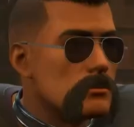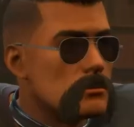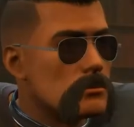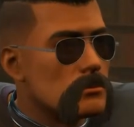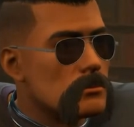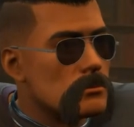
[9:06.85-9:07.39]

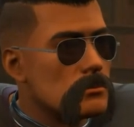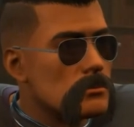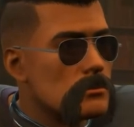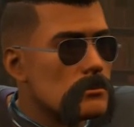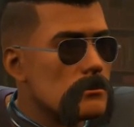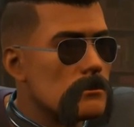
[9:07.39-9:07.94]
Worst
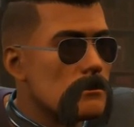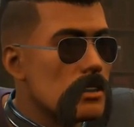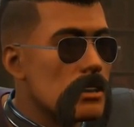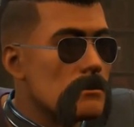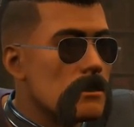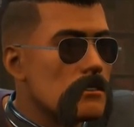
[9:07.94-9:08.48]
writing
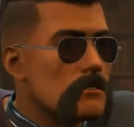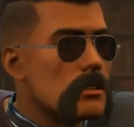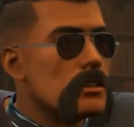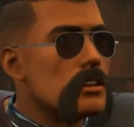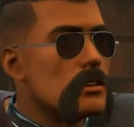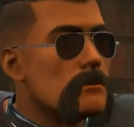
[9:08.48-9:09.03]

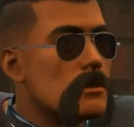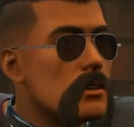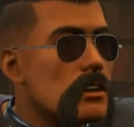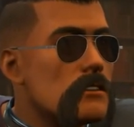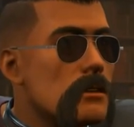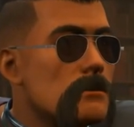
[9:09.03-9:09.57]
I think I've
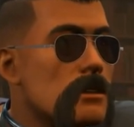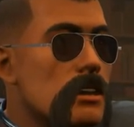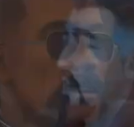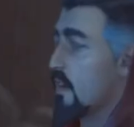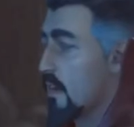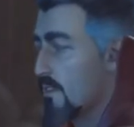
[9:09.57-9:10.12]
ever
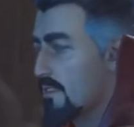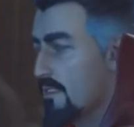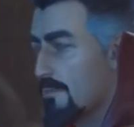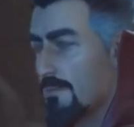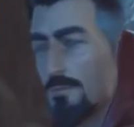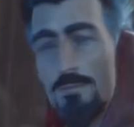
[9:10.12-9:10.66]
seen. The writing
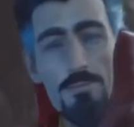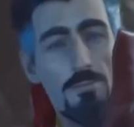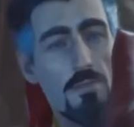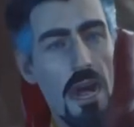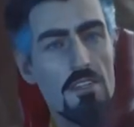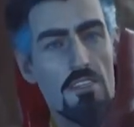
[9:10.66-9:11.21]
let down
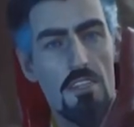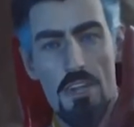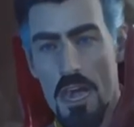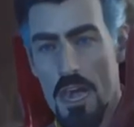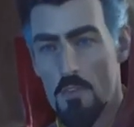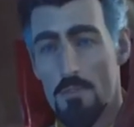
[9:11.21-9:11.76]
many of the
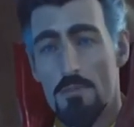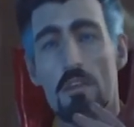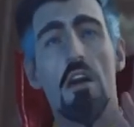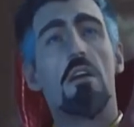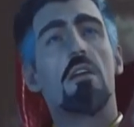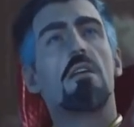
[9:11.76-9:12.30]
characters in a
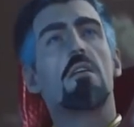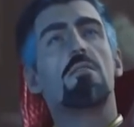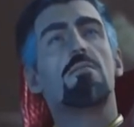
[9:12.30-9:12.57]
variety of